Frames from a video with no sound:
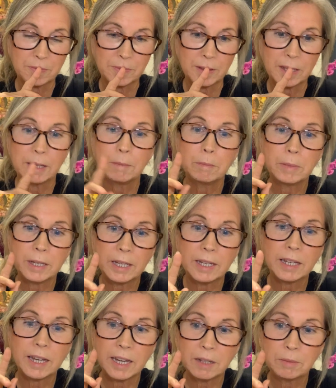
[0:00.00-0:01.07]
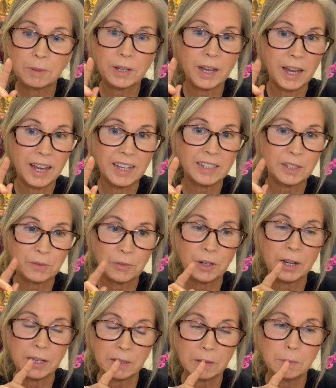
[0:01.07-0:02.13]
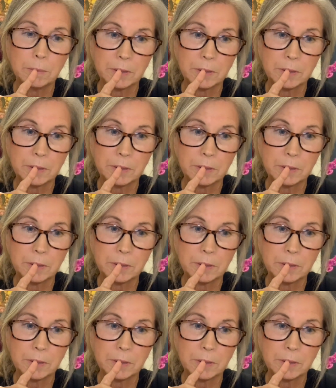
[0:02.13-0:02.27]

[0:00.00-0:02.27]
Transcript: in being able to ask for help.